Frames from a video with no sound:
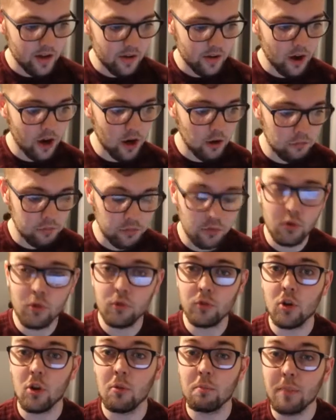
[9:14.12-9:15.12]

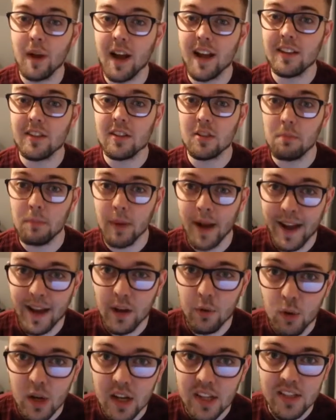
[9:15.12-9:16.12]
Arbroath got back-to-back
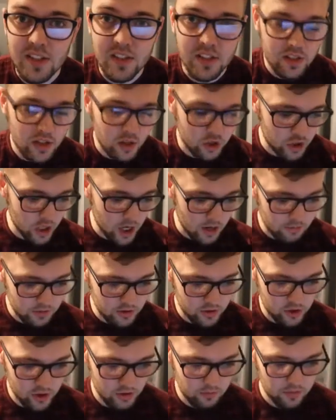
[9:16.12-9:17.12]
wins in the
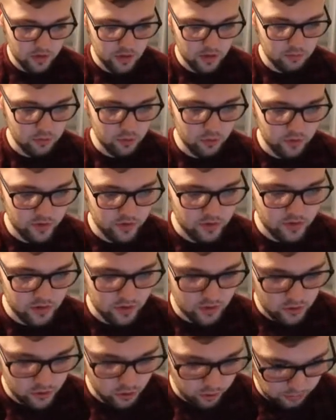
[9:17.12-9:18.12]
Championship. They move into the
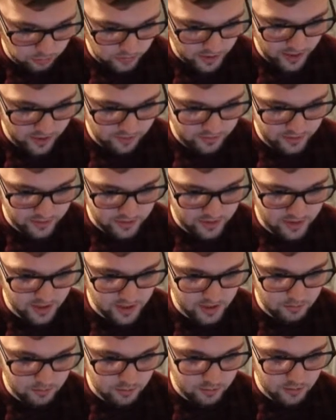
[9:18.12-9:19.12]
top half of the
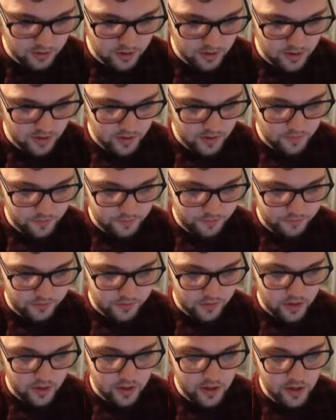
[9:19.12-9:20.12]
table.
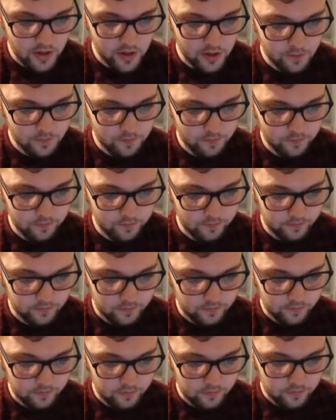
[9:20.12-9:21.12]
They
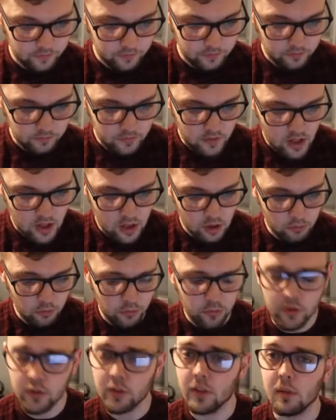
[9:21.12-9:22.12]

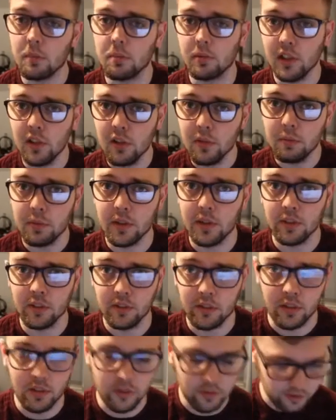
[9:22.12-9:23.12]
move into the playoff
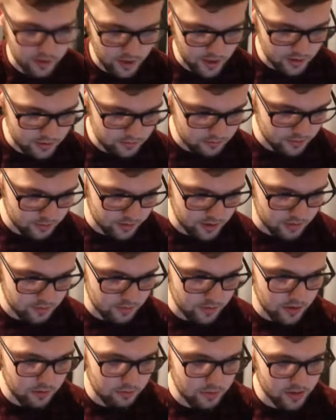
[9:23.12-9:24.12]
places as it stands, quite
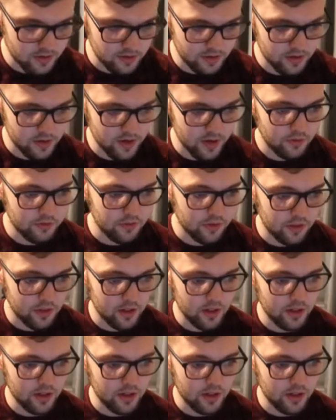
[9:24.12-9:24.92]
amazingly, after